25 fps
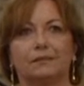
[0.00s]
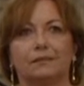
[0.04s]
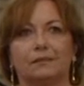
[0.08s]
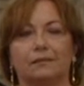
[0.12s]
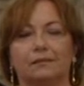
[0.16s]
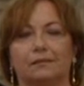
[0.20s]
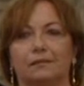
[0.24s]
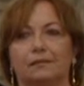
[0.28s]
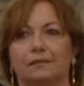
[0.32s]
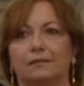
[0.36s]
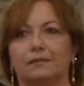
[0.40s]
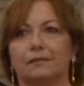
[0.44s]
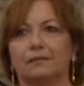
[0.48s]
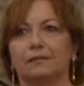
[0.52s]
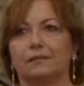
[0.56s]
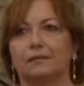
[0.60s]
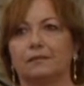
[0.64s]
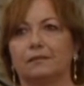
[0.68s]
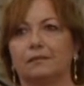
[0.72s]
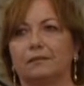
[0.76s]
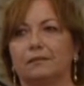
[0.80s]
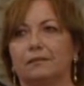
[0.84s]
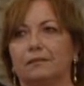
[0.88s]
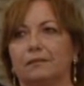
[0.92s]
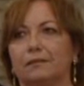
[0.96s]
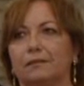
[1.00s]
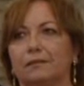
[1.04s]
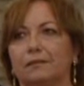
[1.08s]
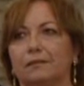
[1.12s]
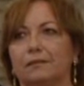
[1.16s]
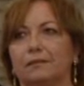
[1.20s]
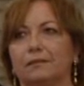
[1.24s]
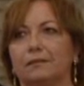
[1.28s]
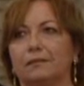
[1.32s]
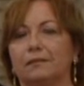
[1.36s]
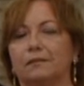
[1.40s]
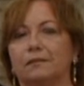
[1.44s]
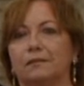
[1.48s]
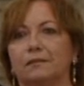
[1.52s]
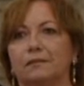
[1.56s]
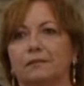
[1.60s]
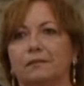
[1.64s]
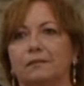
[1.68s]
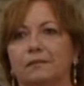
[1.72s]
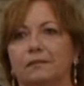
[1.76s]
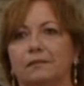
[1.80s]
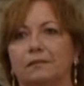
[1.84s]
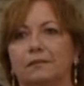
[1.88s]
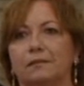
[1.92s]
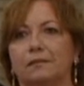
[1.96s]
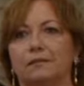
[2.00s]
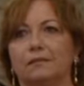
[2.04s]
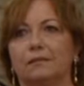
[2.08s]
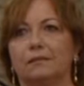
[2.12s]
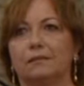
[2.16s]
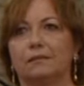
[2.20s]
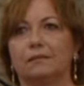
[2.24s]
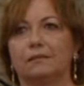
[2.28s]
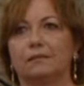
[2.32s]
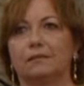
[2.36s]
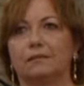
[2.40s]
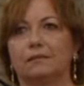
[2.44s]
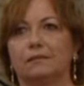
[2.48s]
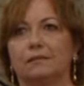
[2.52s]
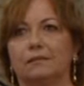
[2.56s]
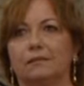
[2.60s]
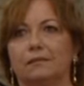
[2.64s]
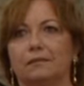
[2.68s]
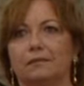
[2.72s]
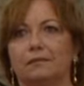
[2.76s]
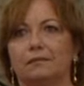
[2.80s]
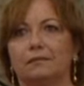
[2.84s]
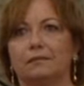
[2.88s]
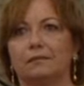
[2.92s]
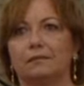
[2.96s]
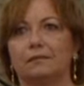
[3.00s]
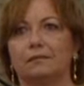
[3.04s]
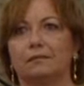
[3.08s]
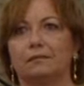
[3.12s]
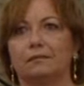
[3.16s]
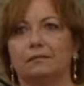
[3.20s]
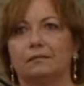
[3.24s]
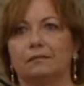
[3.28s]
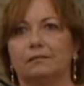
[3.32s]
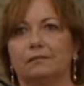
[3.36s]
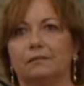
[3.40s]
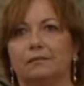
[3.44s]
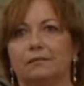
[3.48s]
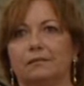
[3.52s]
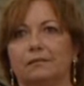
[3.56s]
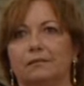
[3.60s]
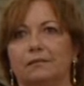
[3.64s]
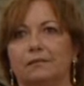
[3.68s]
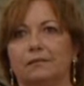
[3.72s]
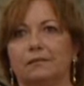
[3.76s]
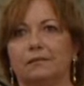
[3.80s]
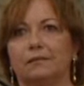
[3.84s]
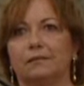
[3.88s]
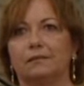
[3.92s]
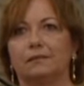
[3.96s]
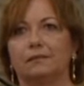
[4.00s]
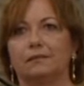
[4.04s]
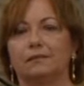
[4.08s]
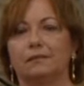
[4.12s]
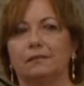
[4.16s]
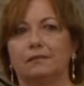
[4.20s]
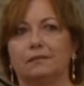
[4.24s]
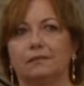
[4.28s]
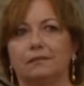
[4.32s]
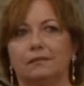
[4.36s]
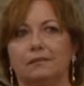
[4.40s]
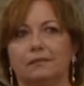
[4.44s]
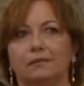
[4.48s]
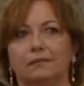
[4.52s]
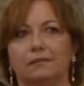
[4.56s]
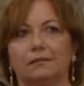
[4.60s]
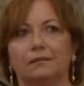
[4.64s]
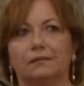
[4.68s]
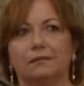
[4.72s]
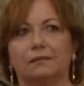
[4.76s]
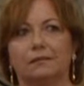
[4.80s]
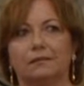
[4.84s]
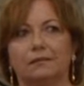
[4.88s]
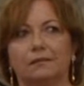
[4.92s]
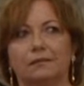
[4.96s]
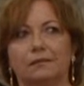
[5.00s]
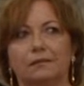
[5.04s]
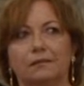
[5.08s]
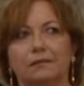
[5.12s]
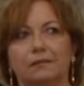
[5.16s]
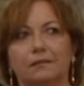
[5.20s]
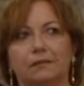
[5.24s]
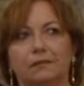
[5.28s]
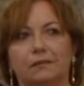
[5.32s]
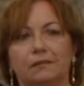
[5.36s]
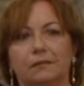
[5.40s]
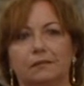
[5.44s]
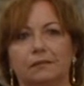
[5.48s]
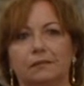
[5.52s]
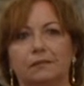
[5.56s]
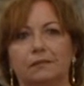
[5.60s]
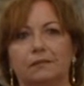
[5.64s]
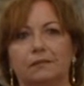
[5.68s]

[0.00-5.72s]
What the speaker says: (not speaking)